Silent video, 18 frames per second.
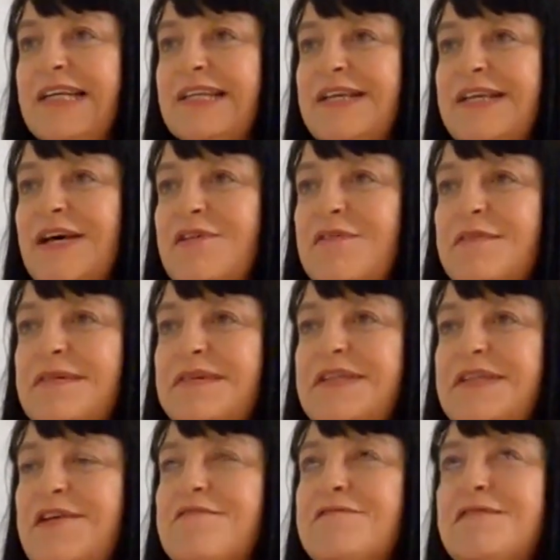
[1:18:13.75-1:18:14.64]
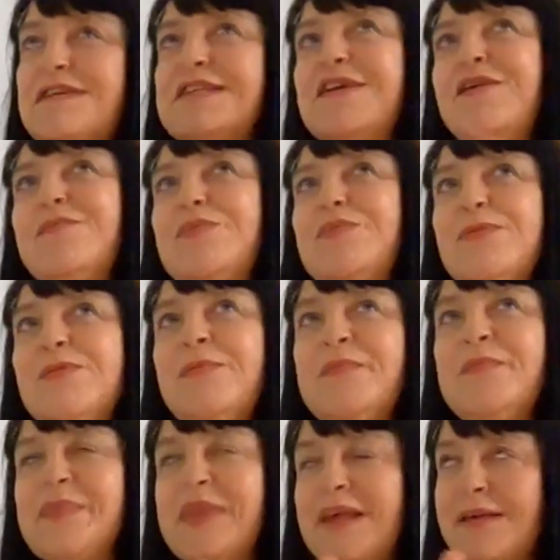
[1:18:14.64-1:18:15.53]
So for
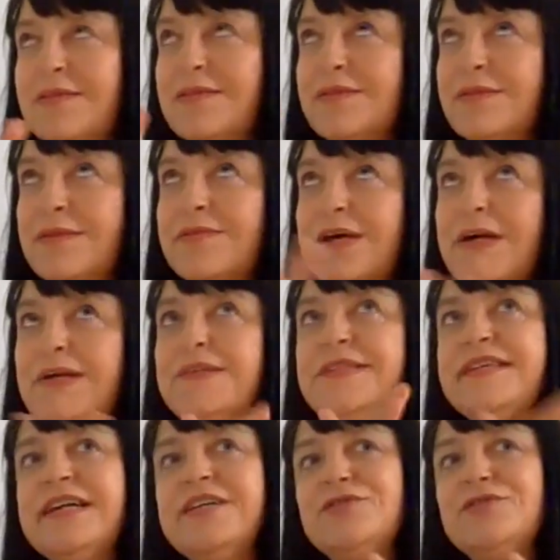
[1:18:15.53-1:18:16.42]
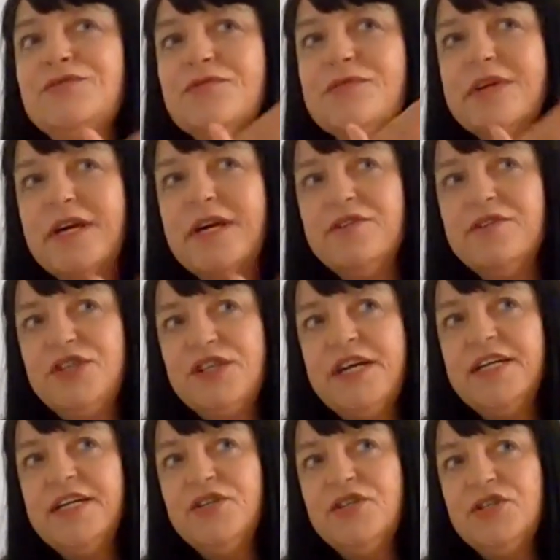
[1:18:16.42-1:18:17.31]
example, those national
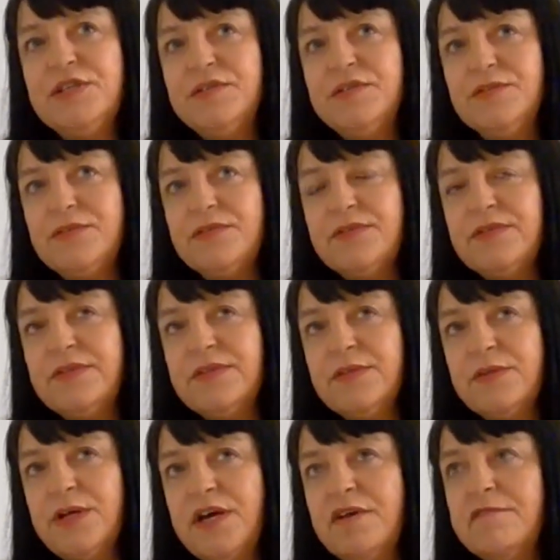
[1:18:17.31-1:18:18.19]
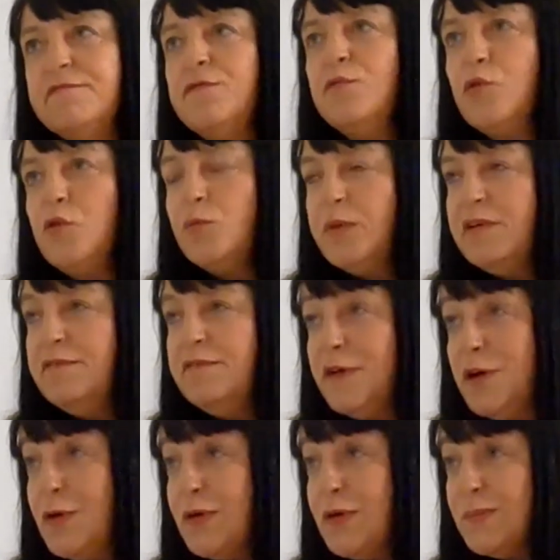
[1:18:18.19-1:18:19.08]
negotiations have normally
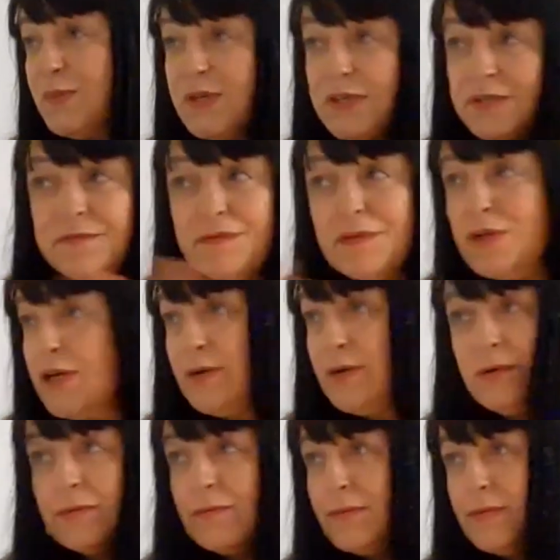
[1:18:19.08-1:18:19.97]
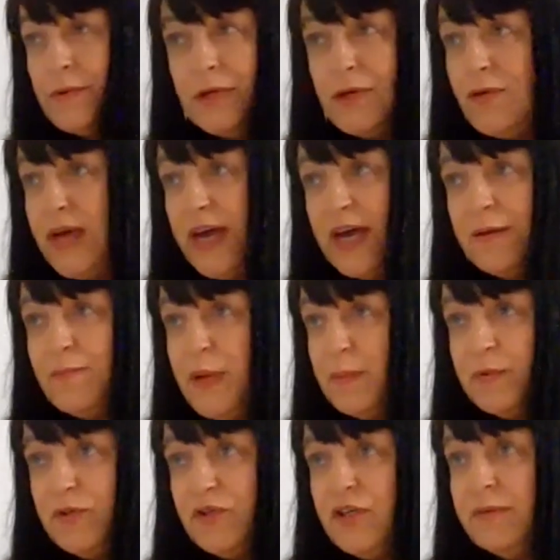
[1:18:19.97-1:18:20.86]
focused, because of the UK
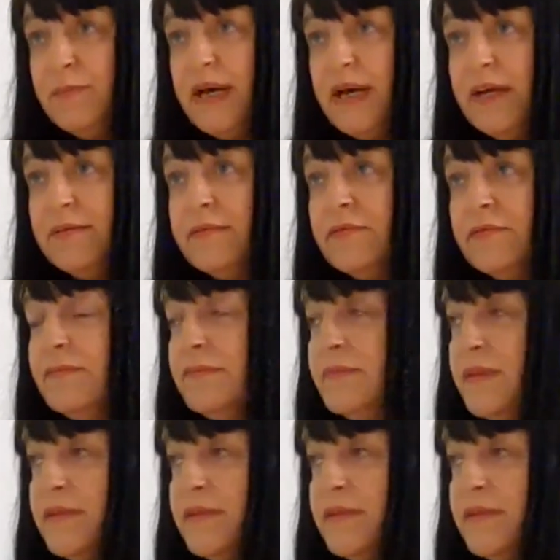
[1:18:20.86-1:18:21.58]
publishing pattern,